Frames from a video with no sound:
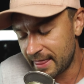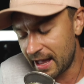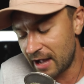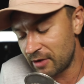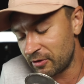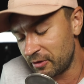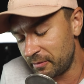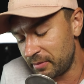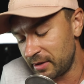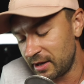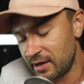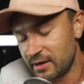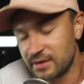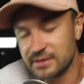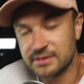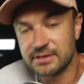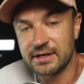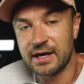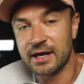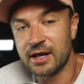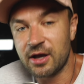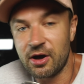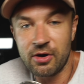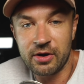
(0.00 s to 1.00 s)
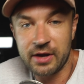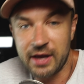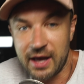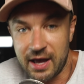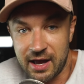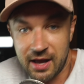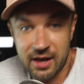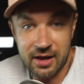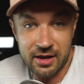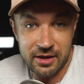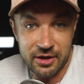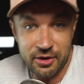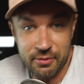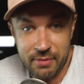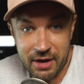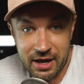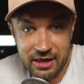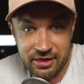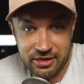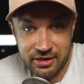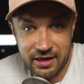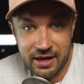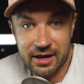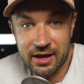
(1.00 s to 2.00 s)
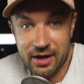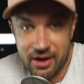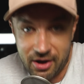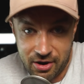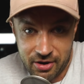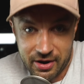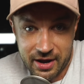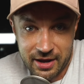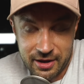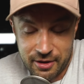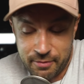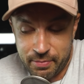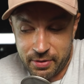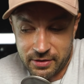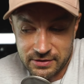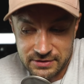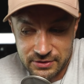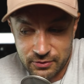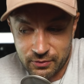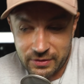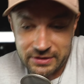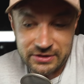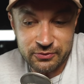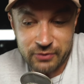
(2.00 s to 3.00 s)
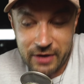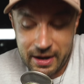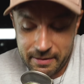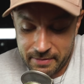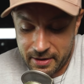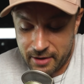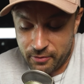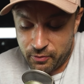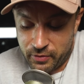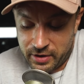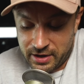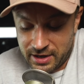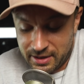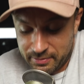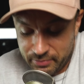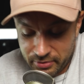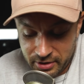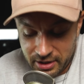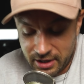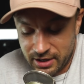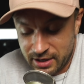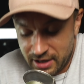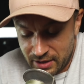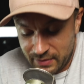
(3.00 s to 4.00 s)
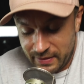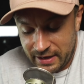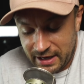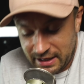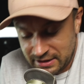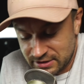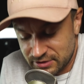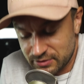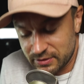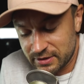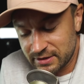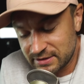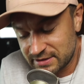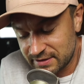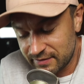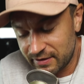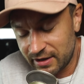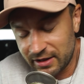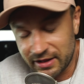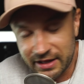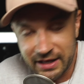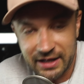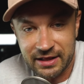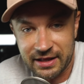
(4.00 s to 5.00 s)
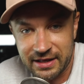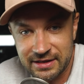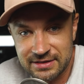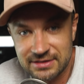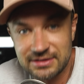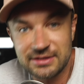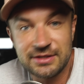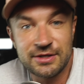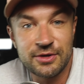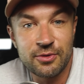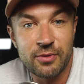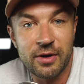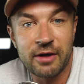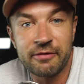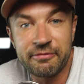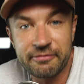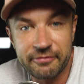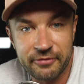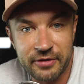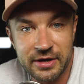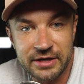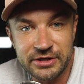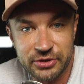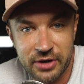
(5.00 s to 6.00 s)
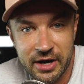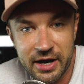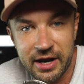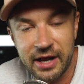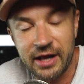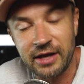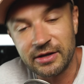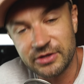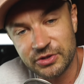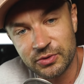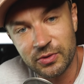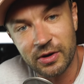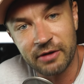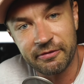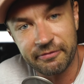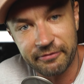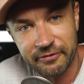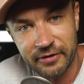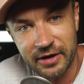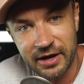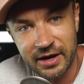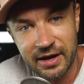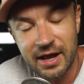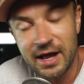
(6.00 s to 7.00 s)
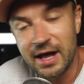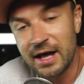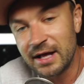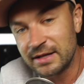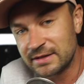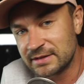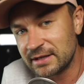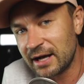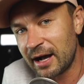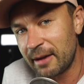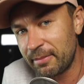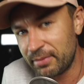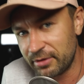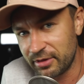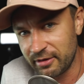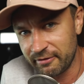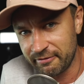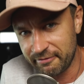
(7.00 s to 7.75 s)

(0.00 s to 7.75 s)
That would be just like, okay, you might think, okay, you posted one swipe up. We did pretty good. We got 270 link clicks to our free training, to our free top of the